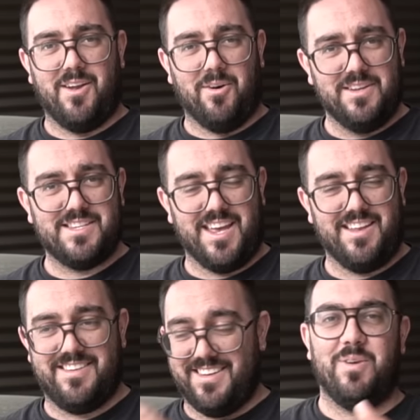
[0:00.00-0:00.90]
and hold his
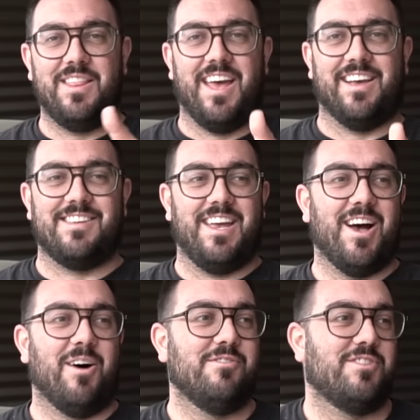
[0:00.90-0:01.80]
hand. With the XE,
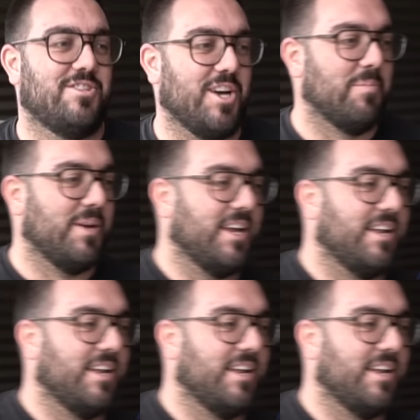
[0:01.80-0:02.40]
I was just jumping